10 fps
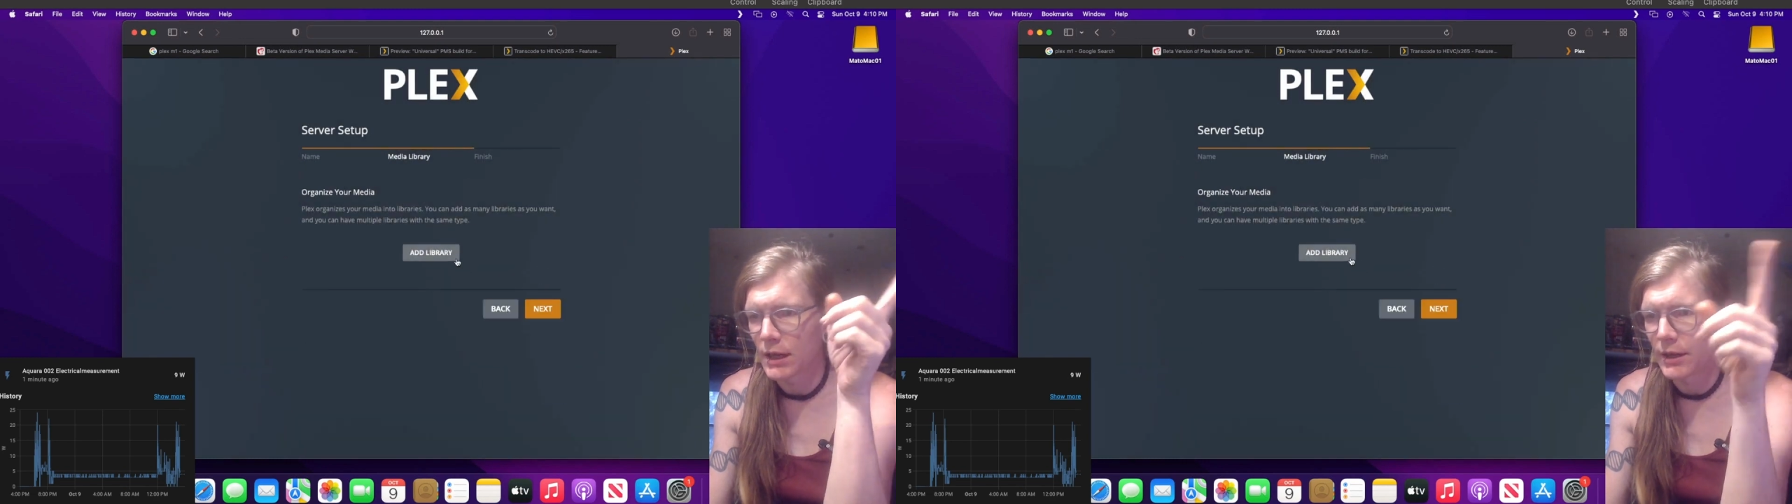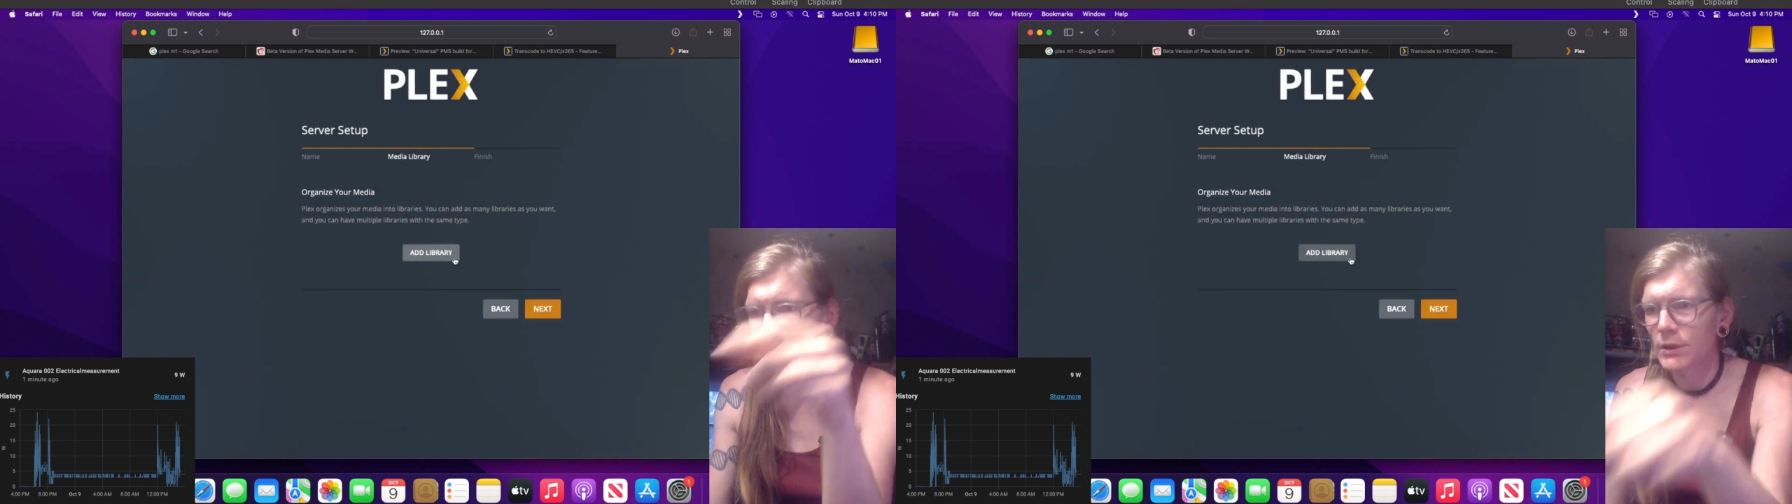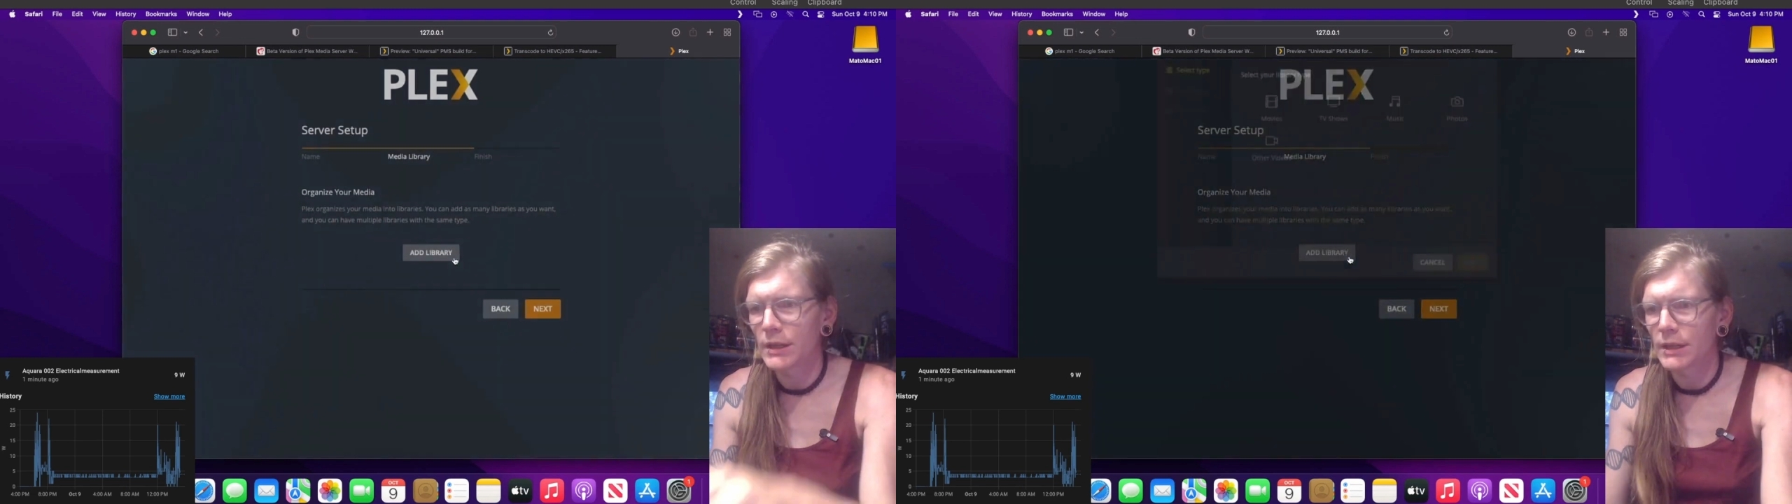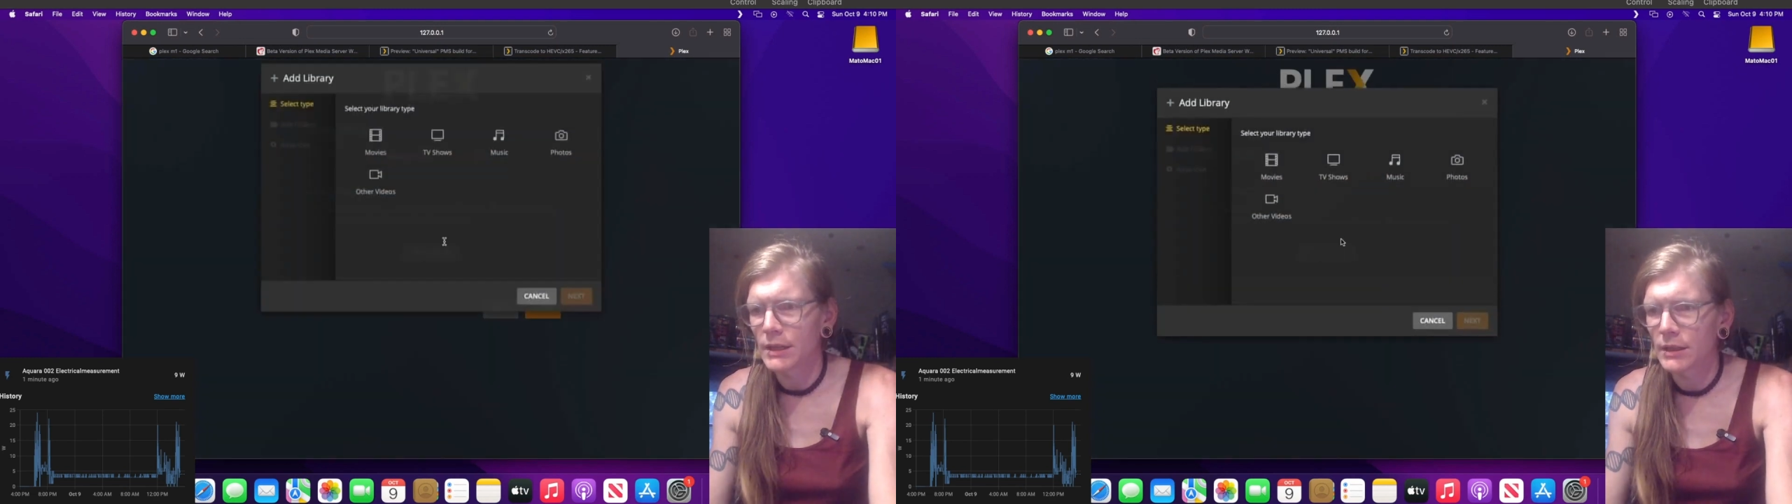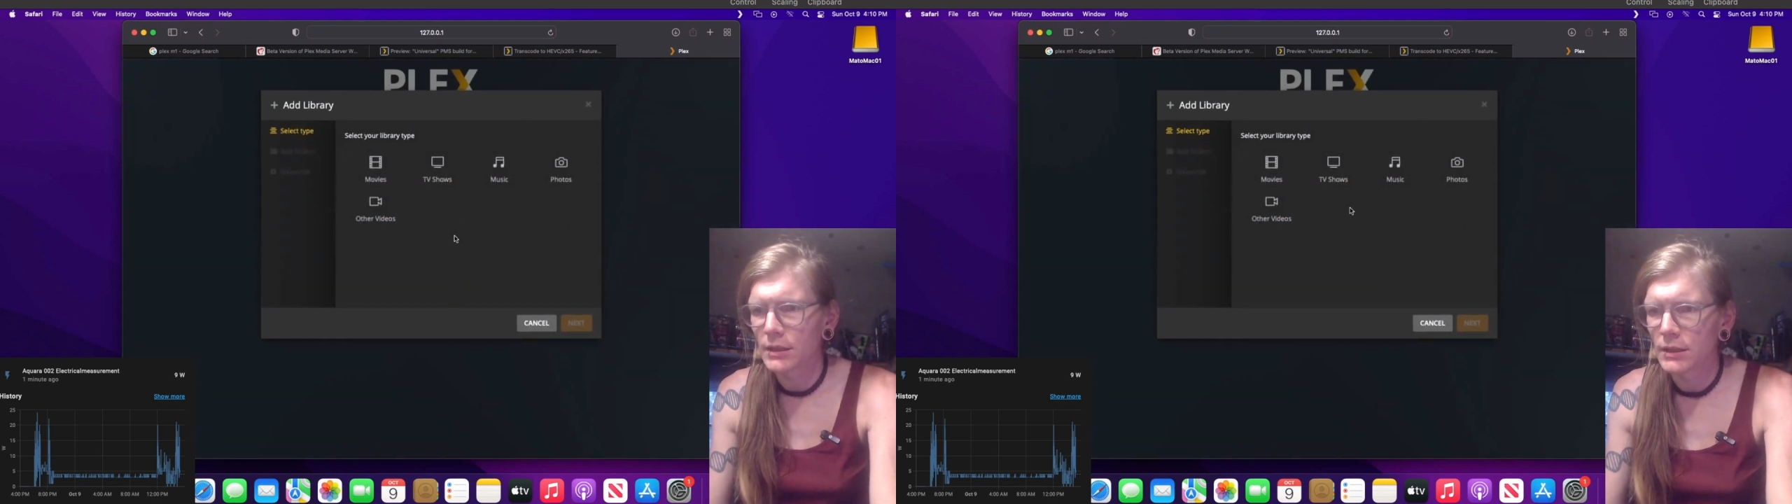I will
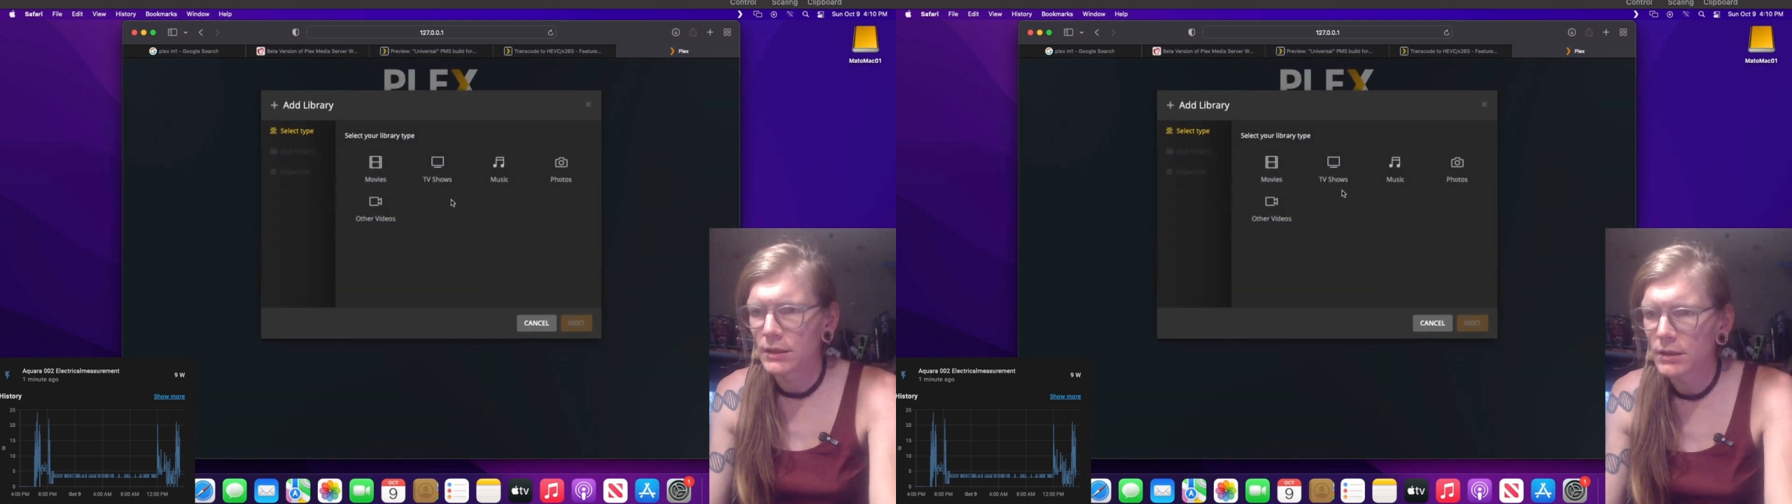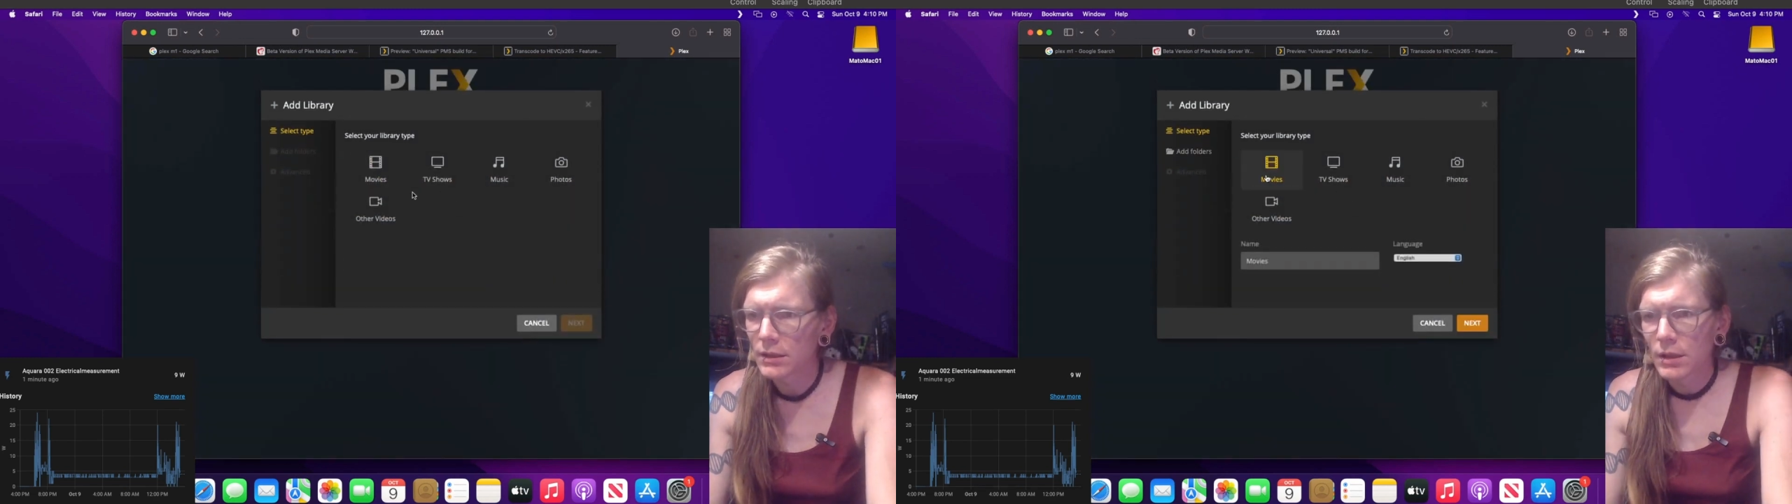add